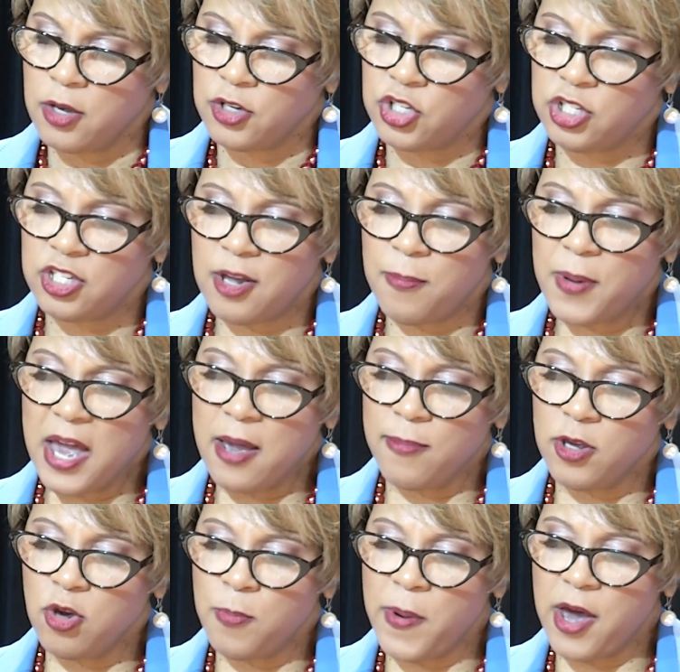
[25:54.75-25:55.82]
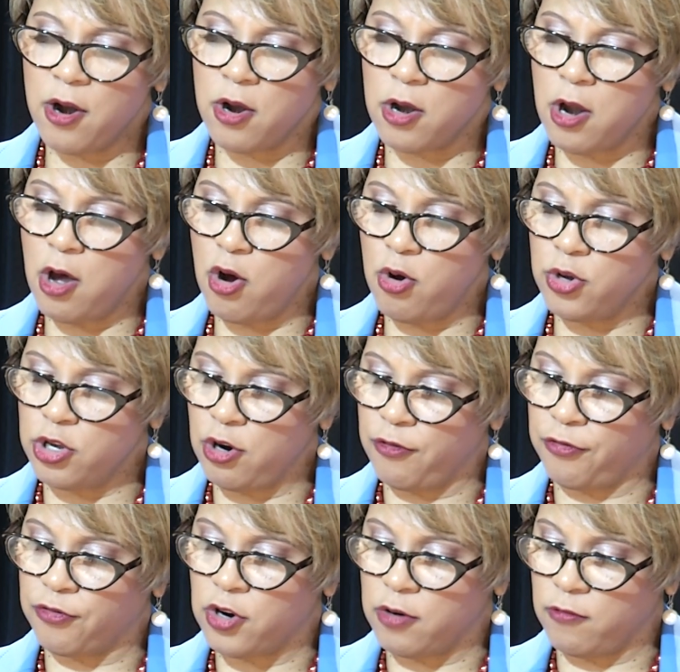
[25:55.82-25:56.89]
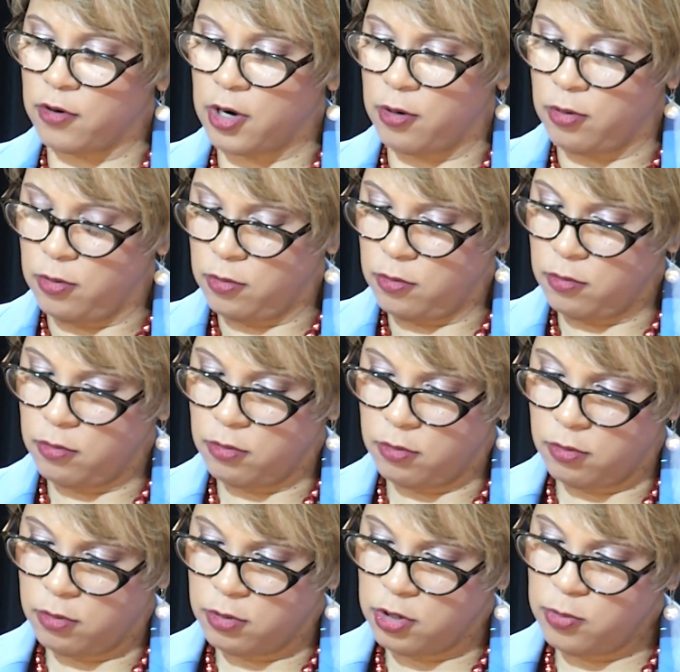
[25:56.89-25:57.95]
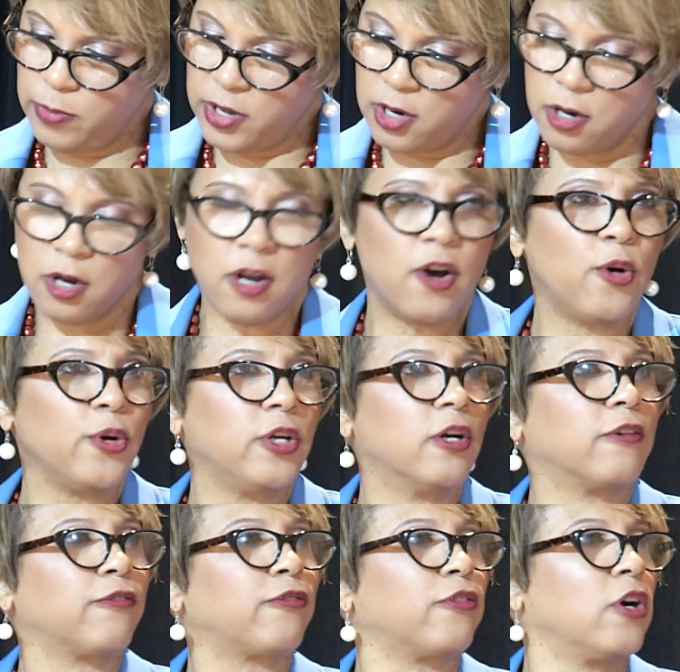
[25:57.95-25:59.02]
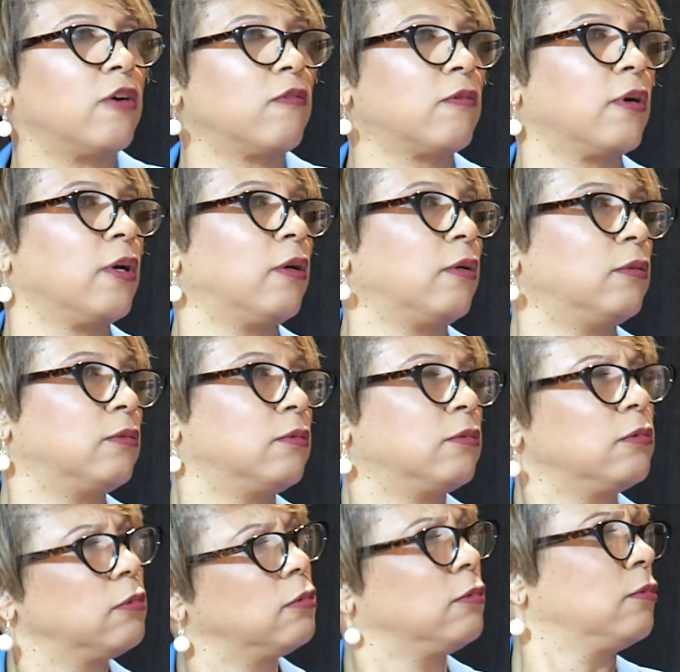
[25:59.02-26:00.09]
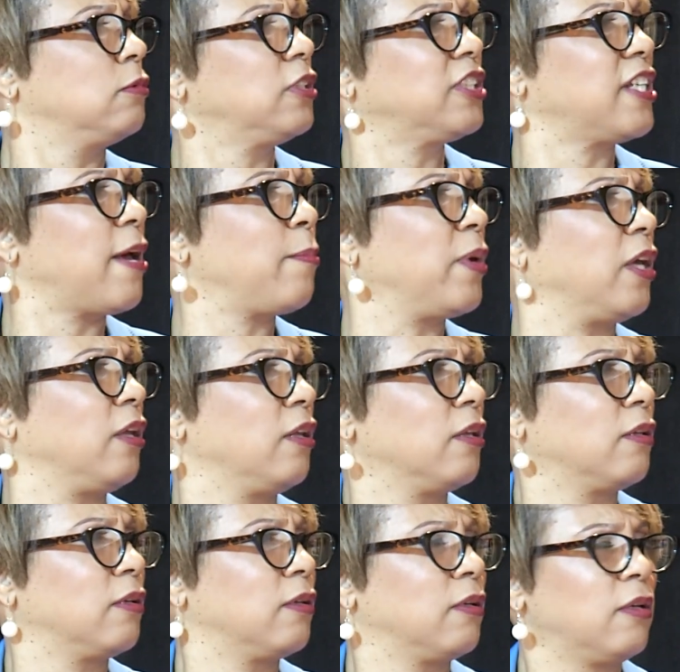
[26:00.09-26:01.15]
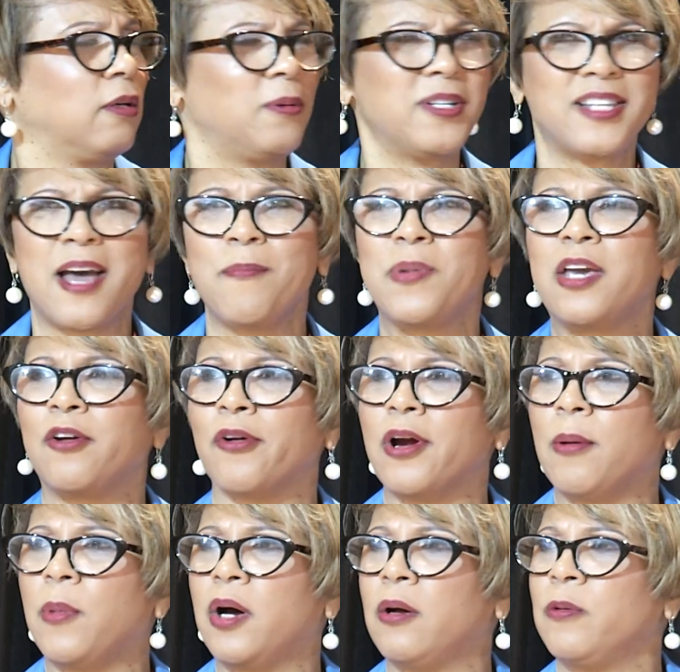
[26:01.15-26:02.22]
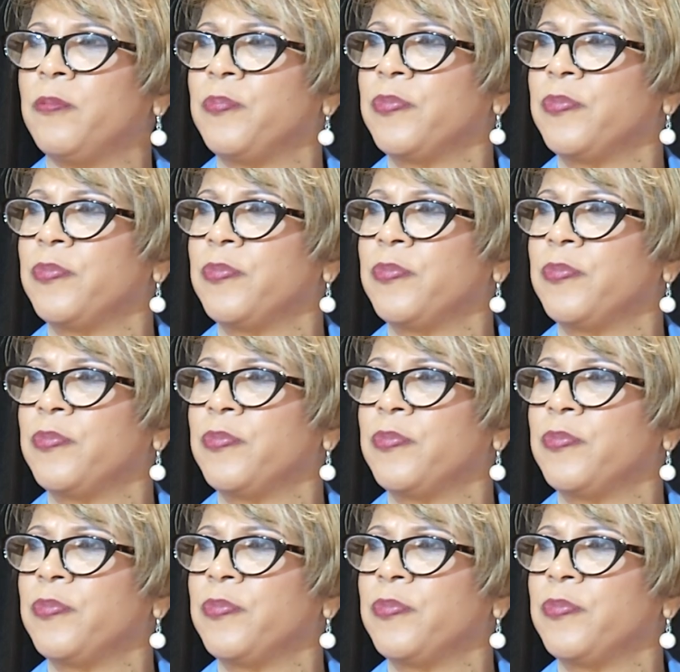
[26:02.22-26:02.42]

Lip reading: She said, baby, you better know your front row. You better know your front row. What's that mean? What's that mean, Grandma?